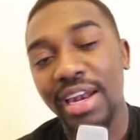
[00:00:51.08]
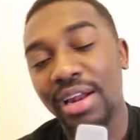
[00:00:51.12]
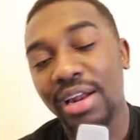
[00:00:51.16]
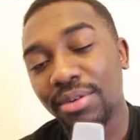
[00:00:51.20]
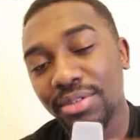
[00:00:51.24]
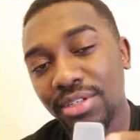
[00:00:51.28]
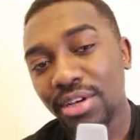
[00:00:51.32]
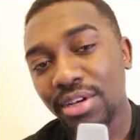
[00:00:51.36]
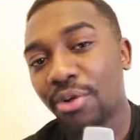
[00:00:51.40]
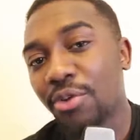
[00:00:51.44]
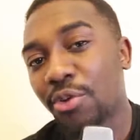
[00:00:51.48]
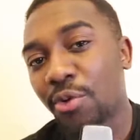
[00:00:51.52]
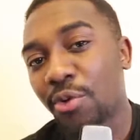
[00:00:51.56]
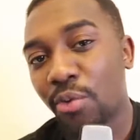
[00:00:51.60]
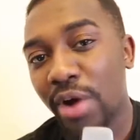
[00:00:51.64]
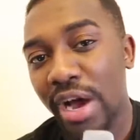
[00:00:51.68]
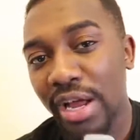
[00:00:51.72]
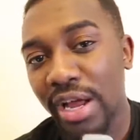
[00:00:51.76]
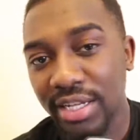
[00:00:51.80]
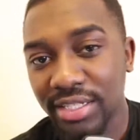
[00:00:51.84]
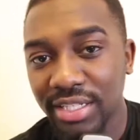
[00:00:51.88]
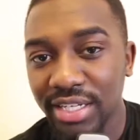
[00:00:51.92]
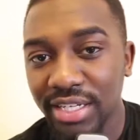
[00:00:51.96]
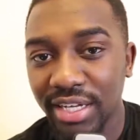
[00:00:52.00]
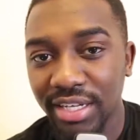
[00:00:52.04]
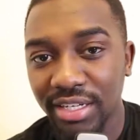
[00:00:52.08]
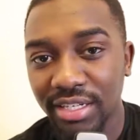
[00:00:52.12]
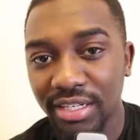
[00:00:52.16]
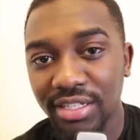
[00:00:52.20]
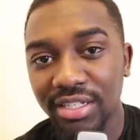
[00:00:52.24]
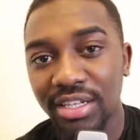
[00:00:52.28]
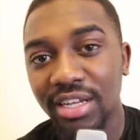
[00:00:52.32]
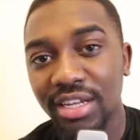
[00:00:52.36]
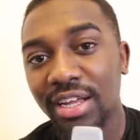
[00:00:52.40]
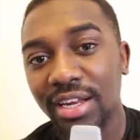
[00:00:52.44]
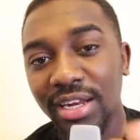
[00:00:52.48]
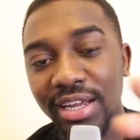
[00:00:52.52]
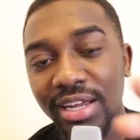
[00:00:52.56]
And I'll tell you why in a
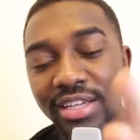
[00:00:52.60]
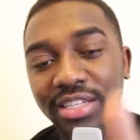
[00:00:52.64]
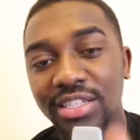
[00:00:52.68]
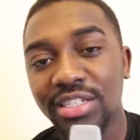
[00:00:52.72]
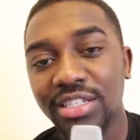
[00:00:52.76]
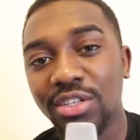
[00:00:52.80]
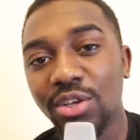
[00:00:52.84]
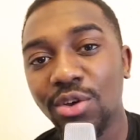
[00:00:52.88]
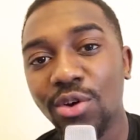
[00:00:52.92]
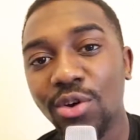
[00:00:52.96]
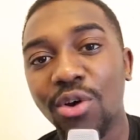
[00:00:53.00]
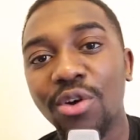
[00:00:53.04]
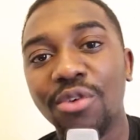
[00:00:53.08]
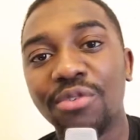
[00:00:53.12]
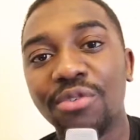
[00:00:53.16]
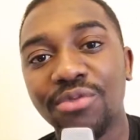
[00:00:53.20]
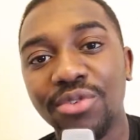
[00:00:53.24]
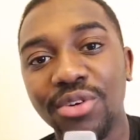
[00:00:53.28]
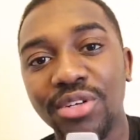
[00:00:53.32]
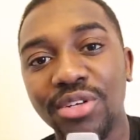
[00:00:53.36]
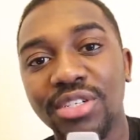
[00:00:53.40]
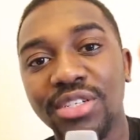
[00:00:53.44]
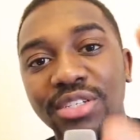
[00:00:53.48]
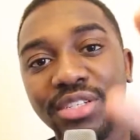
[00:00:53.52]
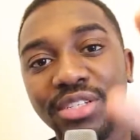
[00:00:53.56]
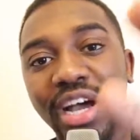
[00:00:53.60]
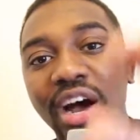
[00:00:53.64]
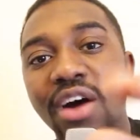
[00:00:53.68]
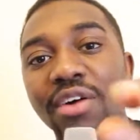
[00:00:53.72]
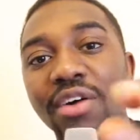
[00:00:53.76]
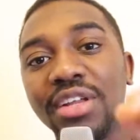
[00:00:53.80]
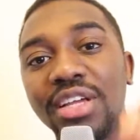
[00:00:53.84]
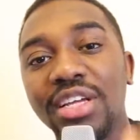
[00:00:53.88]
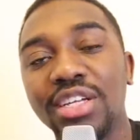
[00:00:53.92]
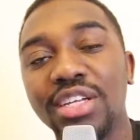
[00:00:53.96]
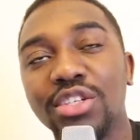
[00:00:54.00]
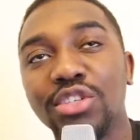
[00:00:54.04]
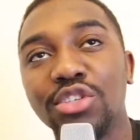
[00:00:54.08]
second. Let's go first
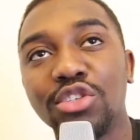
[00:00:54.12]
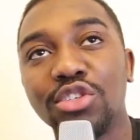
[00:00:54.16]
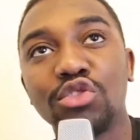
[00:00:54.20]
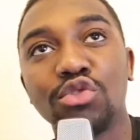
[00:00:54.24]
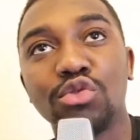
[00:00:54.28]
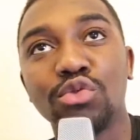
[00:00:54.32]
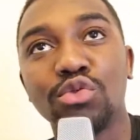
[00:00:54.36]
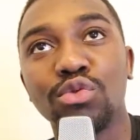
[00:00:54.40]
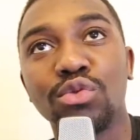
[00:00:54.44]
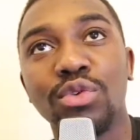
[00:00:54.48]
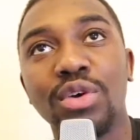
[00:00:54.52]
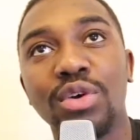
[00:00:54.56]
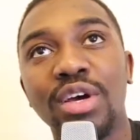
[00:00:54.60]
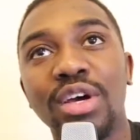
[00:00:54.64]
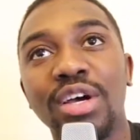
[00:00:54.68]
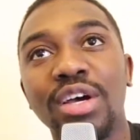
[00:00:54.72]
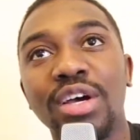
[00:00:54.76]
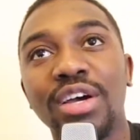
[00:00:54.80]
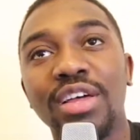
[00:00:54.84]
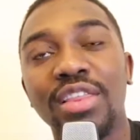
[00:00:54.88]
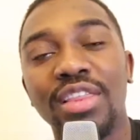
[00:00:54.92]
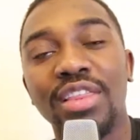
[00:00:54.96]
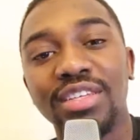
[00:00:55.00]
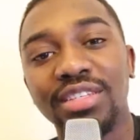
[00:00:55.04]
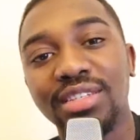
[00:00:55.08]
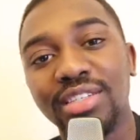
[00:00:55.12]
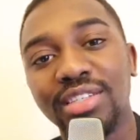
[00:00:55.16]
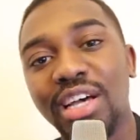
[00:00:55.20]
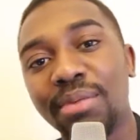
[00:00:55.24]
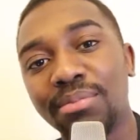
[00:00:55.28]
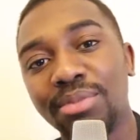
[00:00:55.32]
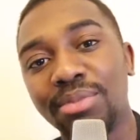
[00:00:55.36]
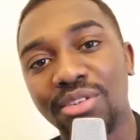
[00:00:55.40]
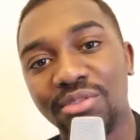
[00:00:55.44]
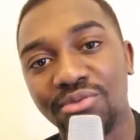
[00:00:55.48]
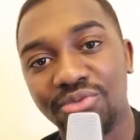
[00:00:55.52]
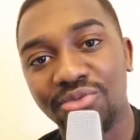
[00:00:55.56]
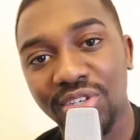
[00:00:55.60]
down into the
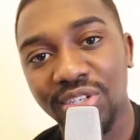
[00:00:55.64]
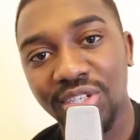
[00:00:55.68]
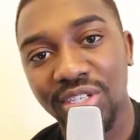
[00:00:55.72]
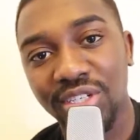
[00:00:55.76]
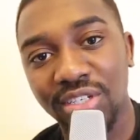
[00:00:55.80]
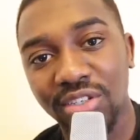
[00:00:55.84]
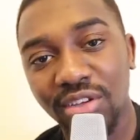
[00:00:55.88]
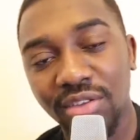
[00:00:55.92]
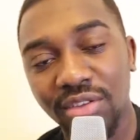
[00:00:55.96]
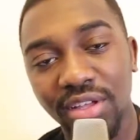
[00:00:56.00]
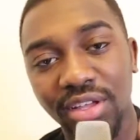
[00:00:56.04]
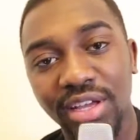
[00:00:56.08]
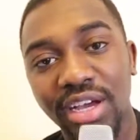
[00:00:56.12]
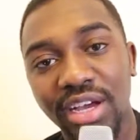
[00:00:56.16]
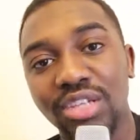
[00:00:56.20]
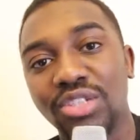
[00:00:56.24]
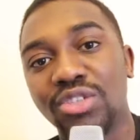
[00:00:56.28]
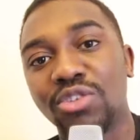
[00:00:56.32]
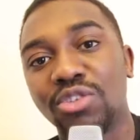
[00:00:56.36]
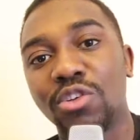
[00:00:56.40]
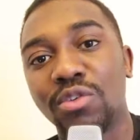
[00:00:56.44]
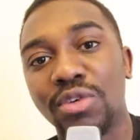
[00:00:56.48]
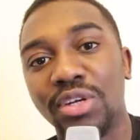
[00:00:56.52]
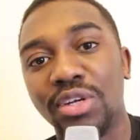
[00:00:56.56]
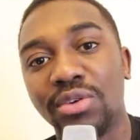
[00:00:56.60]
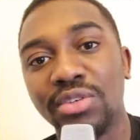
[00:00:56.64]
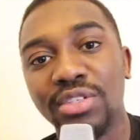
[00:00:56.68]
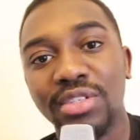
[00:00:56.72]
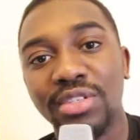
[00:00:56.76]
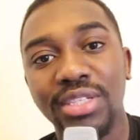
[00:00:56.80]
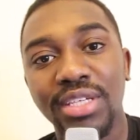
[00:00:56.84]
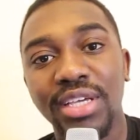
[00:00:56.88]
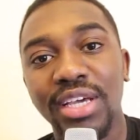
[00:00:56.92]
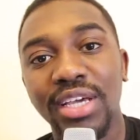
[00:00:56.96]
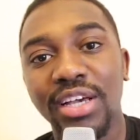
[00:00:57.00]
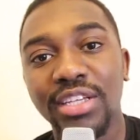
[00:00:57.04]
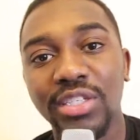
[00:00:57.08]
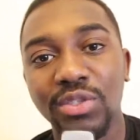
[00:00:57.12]
subdivisions of the category because
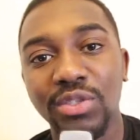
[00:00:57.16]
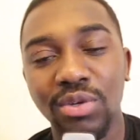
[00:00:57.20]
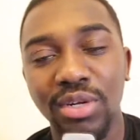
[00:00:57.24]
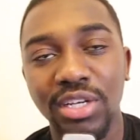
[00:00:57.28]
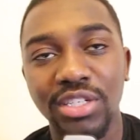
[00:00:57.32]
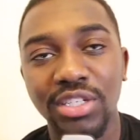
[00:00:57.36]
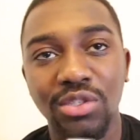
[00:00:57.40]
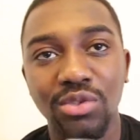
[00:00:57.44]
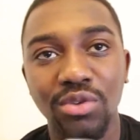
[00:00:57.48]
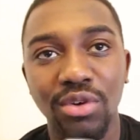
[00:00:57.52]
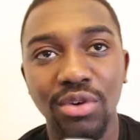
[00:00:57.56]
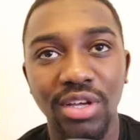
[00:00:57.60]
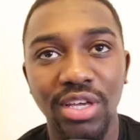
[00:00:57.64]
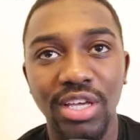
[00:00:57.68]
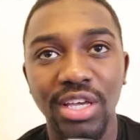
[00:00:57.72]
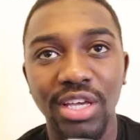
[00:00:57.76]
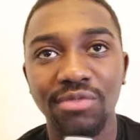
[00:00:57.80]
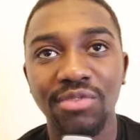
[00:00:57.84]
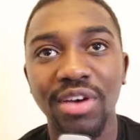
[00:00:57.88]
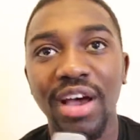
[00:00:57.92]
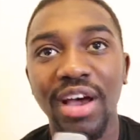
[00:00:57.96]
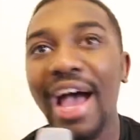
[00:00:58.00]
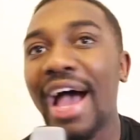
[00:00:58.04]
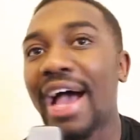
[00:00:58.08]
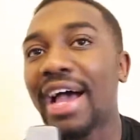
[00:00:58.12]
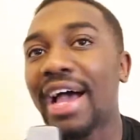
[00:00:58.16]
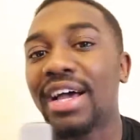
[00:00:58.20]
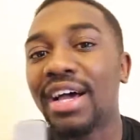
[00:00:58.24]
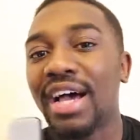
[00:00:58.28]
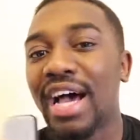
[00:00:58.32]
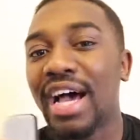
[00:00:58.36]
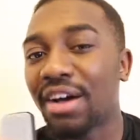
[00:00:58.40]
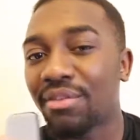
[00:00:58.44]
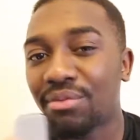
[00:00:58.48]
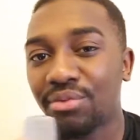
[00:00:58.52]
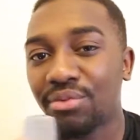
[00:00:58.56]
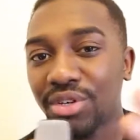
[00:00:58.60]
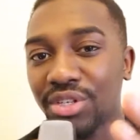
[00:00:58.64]
DXO does not give an
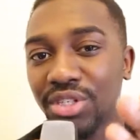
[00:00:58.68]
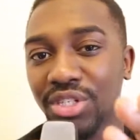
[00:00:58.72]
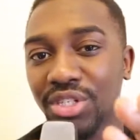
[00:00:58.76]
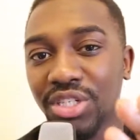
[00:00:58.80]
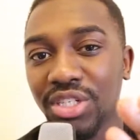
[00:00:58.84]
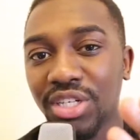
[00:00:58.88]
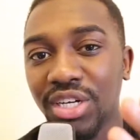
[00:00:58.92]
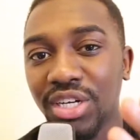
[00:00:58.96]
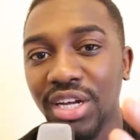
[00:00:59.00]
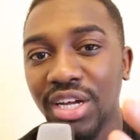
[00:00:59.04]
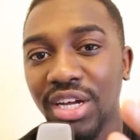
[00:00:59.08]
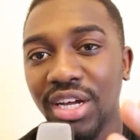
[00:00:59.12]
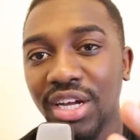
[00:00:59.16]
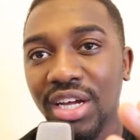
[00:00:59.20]
average.